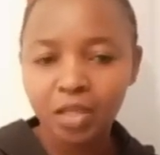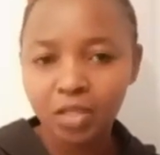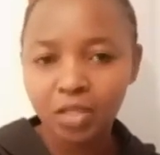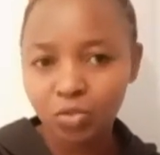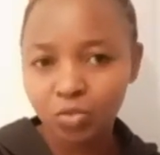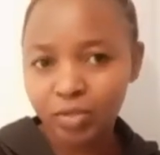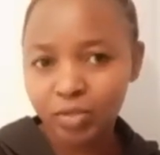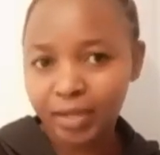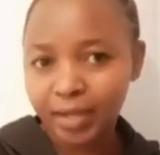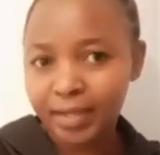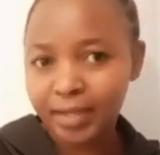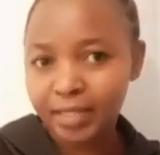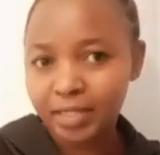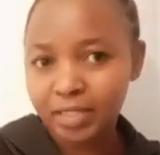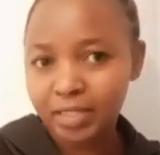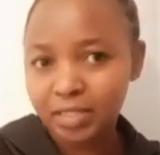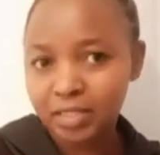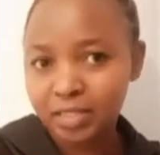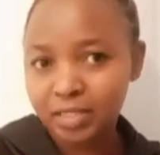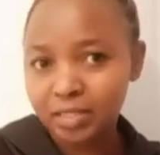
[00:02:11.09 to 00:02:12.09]
you
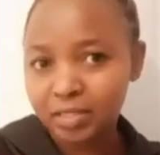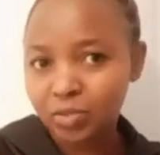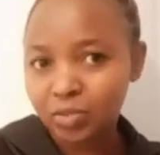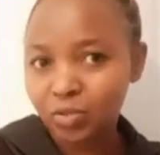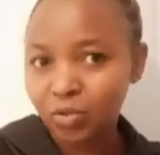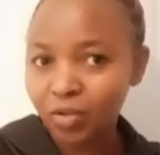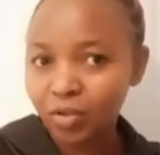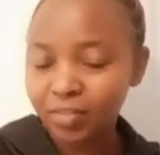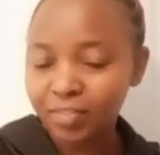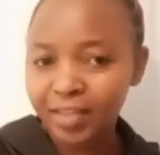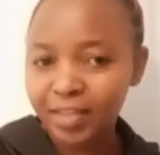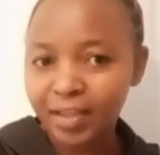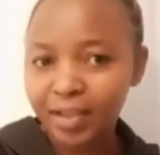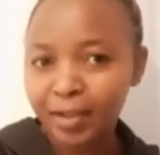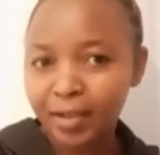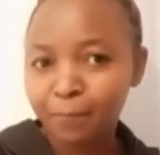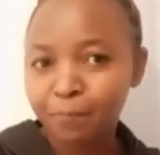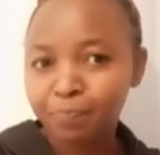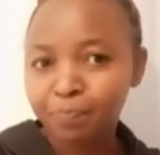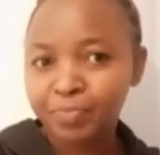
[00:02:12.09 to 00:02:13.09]
can go there